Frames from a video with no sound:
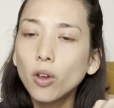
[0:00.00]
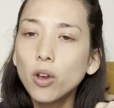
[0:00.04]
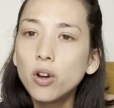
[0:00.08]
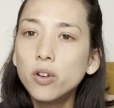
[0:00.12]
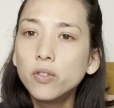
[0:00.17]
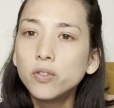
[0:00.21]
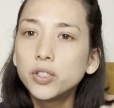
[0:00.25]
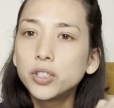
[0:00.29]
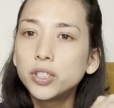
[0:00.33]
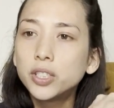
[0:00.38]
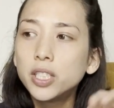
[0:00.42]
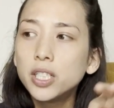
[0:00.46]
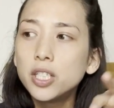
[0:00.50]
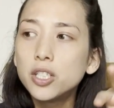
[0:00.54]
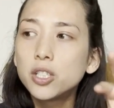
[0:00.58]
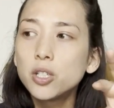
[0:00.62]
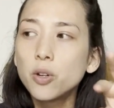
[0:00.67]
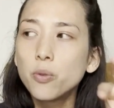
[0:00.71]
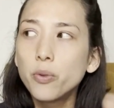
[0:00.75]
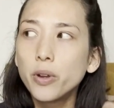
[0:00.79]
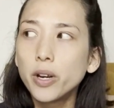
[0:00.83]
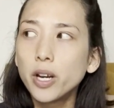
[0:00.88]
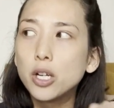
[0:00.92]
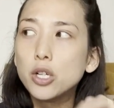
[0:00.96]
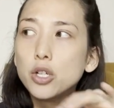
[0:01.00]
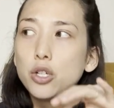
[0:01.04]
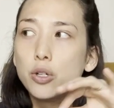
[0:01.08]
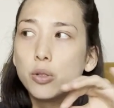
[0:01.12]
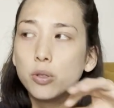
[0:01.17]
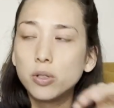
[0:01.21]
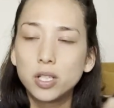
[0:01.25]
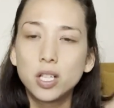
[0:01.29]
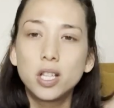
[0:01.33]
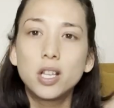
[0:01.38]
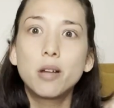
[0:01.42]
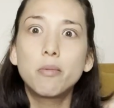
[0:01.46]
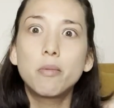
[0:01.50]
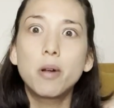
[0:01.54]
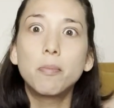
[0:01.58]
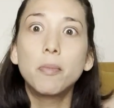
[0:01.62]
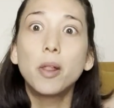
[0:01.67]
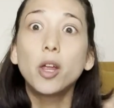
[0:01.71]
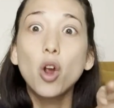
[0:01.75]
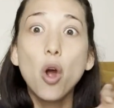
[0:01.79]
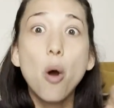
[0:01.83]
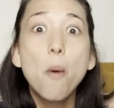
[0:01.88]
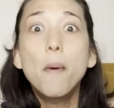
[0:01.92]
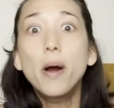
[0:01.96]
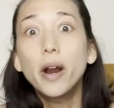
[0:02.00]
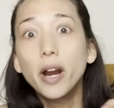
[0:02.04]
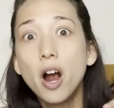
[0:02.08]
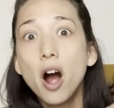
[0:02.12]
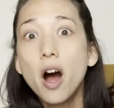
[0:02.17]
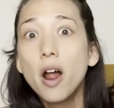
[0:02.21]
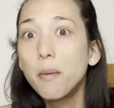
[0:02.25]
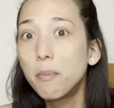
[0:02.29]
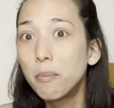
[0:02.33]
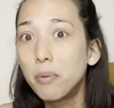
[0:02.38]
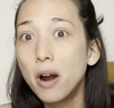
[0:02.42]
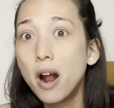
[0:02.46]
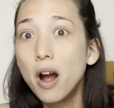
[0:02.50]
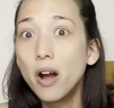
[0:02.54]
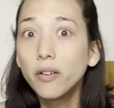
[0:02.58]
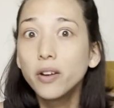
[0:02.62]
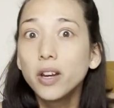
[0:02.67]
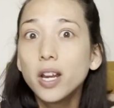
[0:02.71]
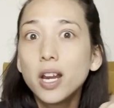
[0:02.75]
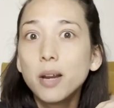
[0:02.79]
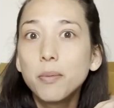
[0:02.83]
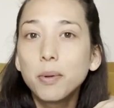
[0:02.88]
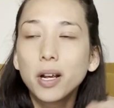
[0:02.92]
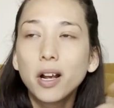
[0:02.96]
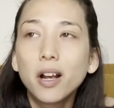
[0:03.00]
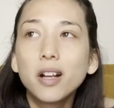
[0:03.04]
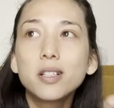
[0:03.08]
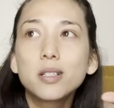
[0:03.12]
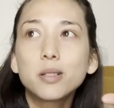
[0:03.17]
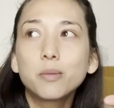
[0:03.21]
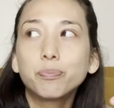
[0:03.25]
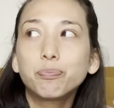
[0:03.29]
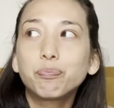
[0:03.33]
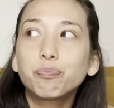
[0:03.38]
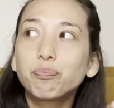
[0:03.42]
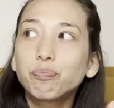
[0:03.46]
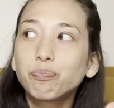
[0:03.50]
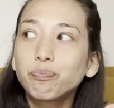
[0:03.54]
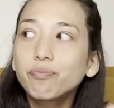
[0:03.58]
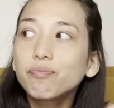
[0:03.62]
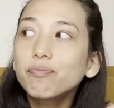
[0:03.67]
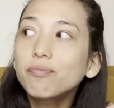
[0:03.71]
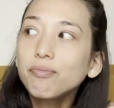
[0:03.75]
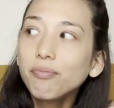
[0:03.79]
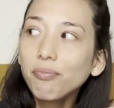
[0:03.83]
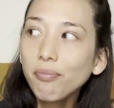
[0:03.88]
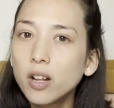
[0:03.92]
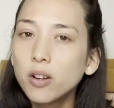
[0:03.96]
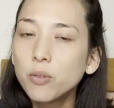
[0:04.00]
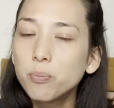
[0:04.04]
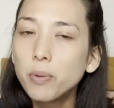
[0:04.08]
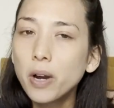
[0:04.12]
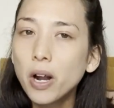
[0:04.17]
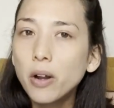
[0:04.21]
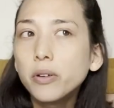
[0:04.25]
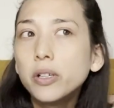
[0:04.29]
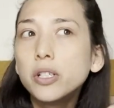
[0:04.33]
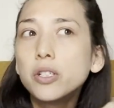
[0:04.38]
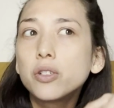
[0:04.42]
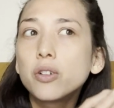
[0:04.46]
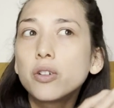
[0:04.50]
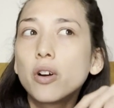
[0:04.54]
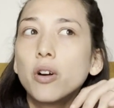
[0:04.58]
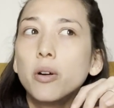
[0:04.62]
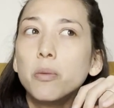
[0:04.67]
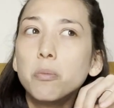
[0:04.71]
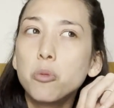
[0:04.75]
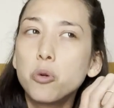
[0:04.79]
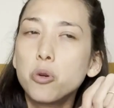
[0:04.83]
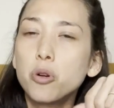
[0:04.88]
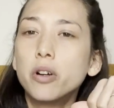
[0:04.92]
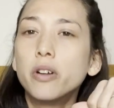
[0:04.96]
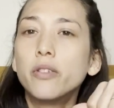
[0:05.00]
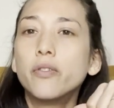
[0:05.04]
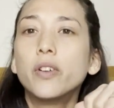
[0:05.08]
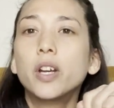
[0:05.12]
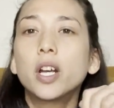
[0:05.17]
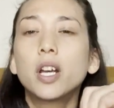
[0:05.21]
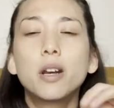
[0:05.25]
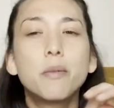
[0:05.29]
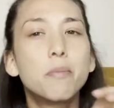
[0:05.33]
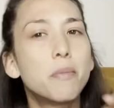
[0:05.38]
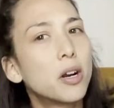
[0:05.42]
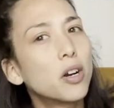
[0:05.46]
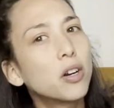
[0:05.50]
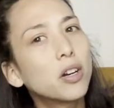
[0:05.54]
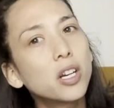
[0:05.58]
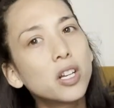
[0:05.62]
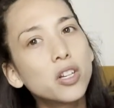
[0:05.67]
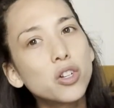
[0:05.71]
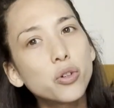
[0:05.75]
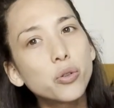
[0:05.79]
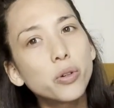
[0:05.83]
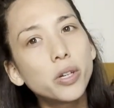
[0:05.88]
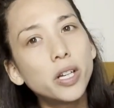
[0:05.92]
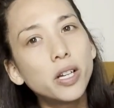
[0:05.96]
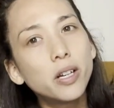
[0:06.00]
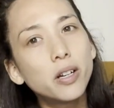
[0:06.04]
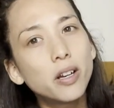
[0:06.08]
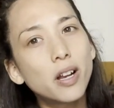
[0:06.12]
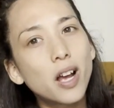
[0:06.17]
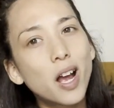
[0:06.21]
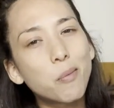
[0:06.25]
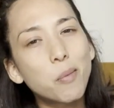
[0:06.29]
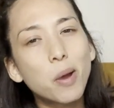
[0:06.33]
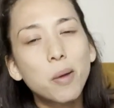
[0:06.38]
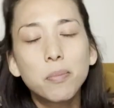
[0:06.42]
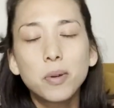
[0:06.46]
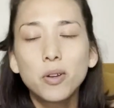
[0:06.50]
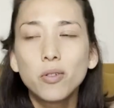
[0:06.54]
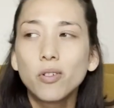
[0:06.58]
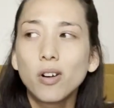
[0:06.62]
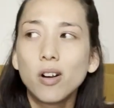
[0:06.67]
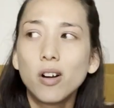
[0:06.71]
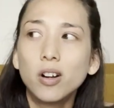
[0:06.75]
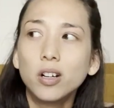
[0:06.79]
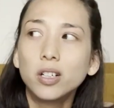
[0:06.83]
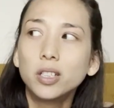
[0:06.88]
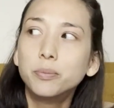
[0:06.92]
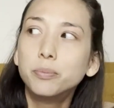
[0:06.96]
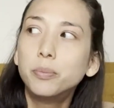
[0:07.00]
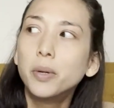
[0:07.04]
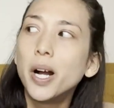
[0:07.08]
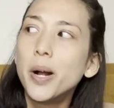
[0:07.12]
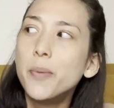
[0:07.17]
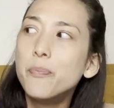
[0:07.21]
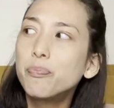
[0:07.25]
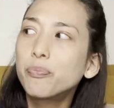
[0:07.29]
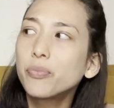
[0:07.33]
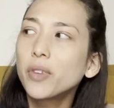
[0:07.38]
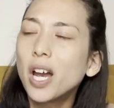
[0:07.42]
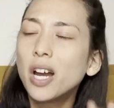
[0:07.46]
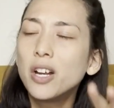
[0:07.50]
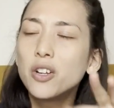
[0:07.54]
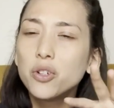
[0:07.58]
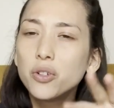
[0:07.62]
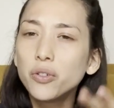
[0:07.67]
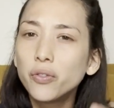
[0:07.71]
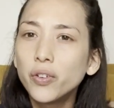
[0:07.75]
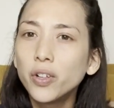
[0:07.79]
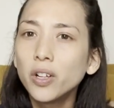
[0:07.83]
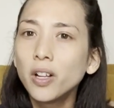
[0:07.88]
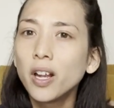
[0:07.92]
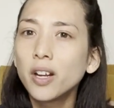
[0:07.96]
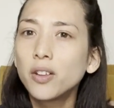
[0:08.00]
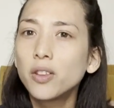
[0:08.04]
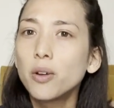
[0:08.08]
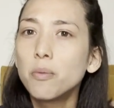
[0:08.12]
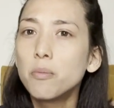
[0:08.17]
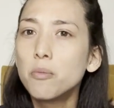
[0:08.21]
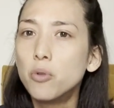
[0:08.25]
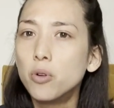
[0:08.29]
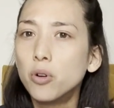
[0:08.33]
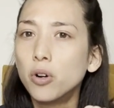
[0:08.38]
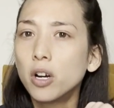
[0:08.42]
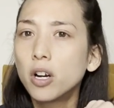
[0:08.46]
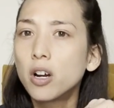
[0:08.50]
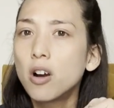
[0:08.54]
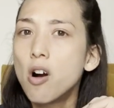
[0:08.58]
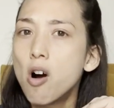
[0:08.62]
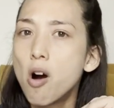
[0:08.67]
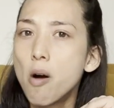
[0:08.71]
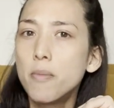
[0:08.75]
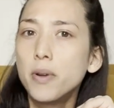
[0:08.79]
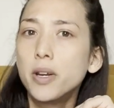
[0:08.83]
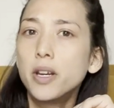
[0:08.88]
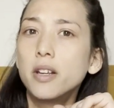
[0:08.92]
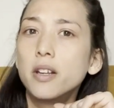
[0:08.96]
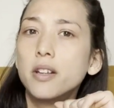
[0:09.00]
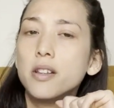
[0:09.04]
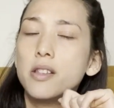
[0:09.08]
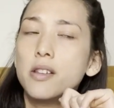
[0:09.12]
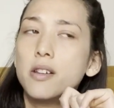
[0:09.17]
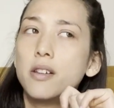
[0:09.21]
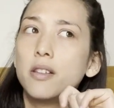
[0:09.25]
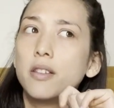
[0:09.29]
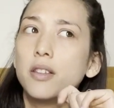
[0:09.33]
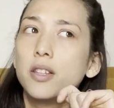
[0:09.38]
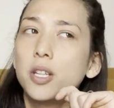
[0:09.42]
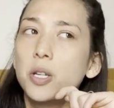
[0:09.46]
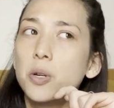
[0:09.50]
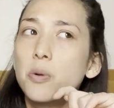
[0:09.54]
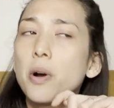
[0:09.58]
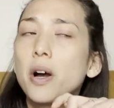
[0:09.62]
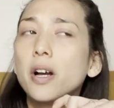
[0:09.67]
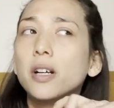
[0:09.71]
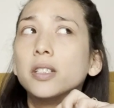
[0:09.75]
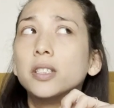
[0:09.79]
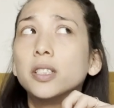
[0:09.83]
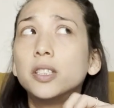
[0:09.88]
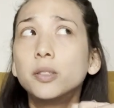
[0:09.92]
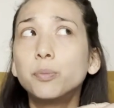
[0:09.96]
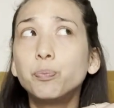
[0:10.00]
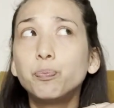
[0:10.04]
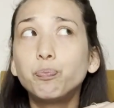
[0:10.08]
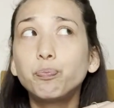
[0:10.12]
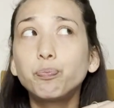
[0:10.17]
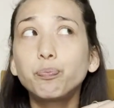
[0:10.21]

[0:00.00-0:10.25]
overseas. So when I do see them, I'm like, oh my God, a brownie. Because brownies are more of like an American treat. I might be wrong, but I do feel like they're more common in the US.